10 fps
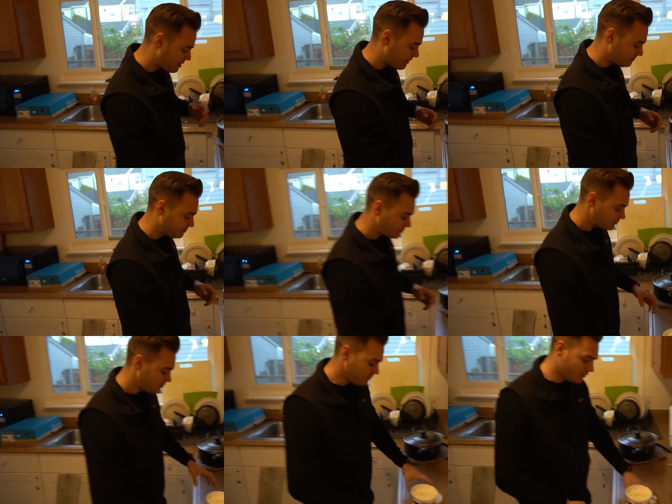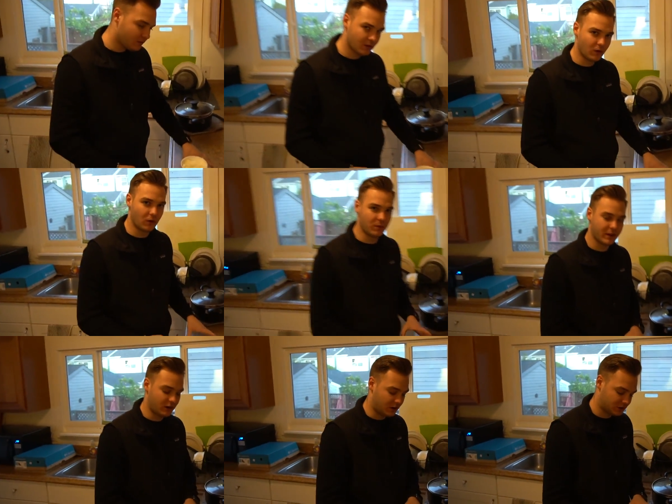It's like a little fire
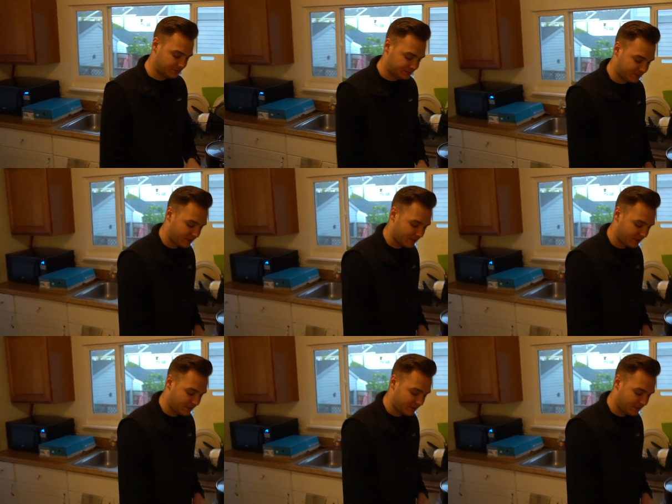extinguisher on it.